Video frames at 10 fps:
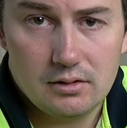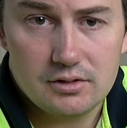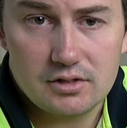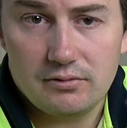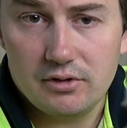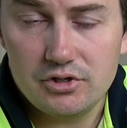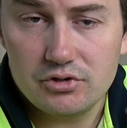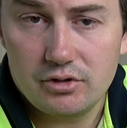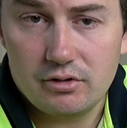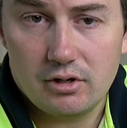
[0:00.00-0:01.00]
So for the
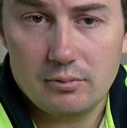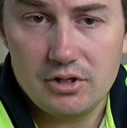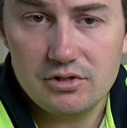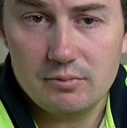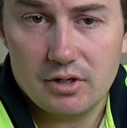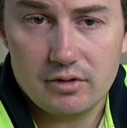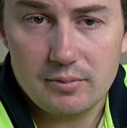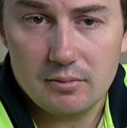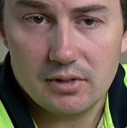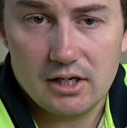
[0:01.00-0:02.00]
joiner, I'll be using my
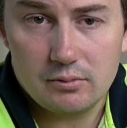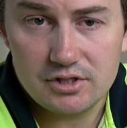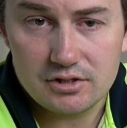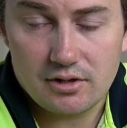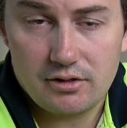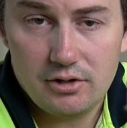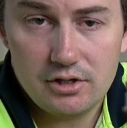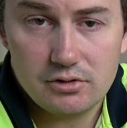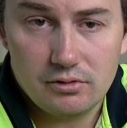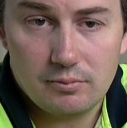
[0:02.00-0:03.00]
ripping blade, which is a 30
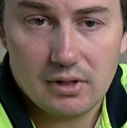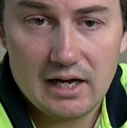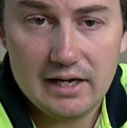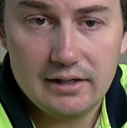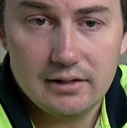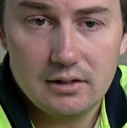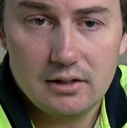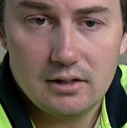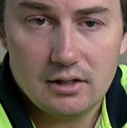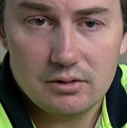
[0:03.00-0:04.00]
tooth blade.
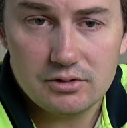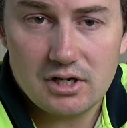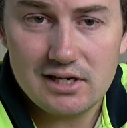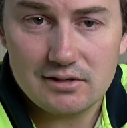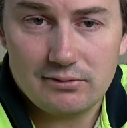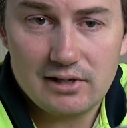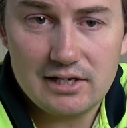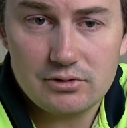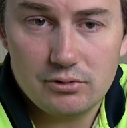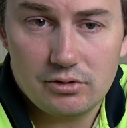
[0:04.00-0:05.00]
It also has a
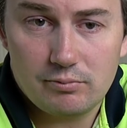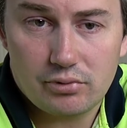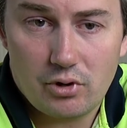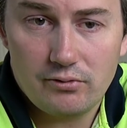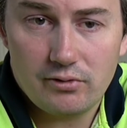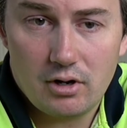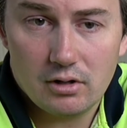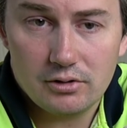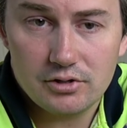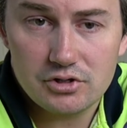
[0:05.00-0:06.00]
flat tooth
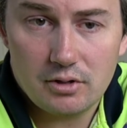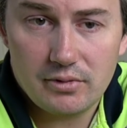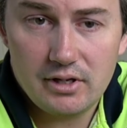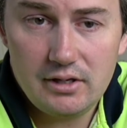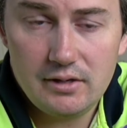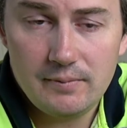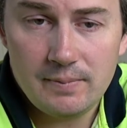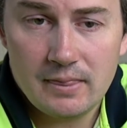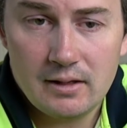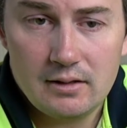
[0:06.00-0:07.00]
profile on the top there,
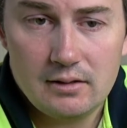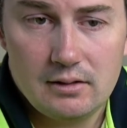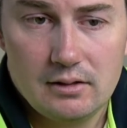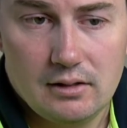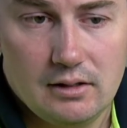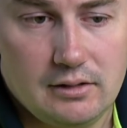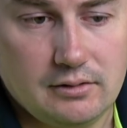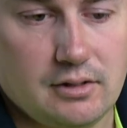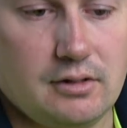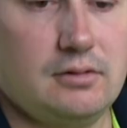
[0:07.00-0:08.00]

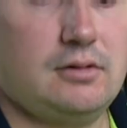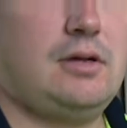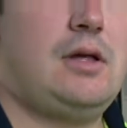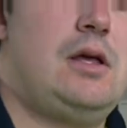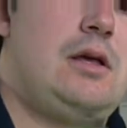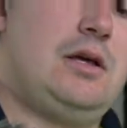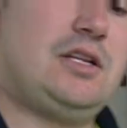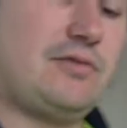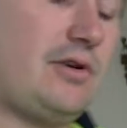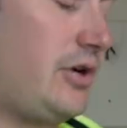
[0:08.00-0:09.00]
and
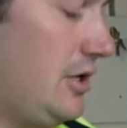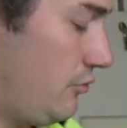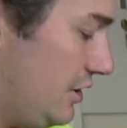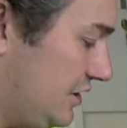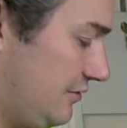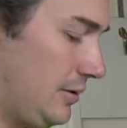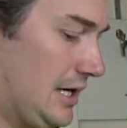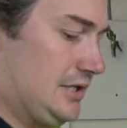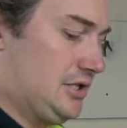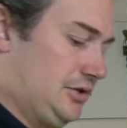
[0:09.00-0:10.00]
it's a very aggressive
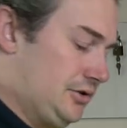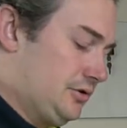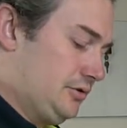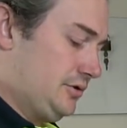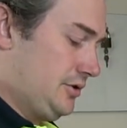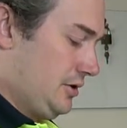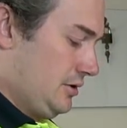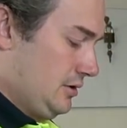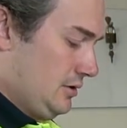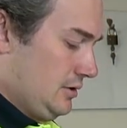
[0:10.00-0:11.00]
blade to use,
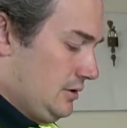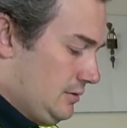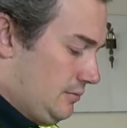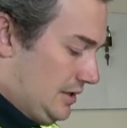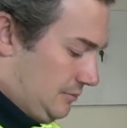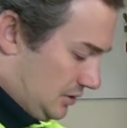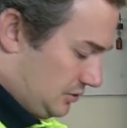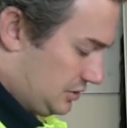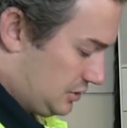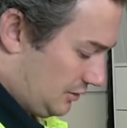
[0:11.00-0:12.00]
but
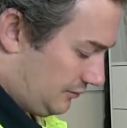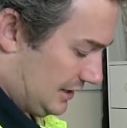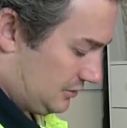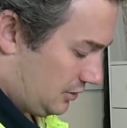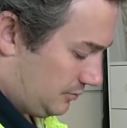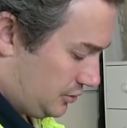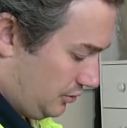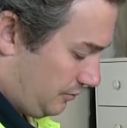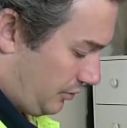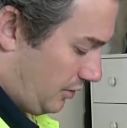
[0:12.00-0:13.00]
because it's got a flat top
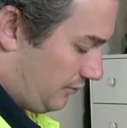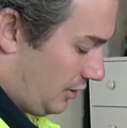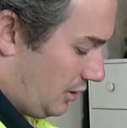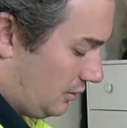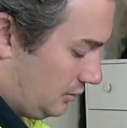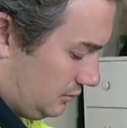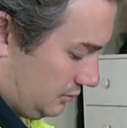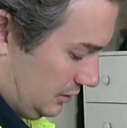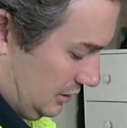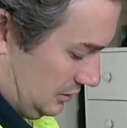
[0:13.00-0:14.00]
tooth profile,
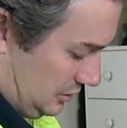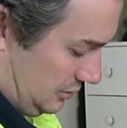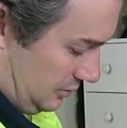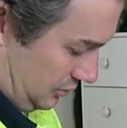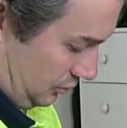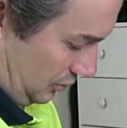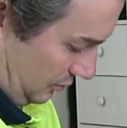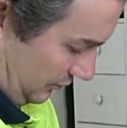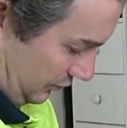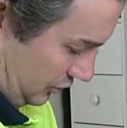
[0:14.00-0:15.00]
it's
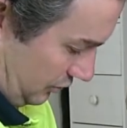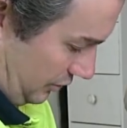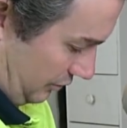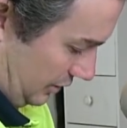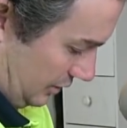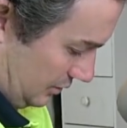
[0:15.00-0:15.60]
suitable for joinery.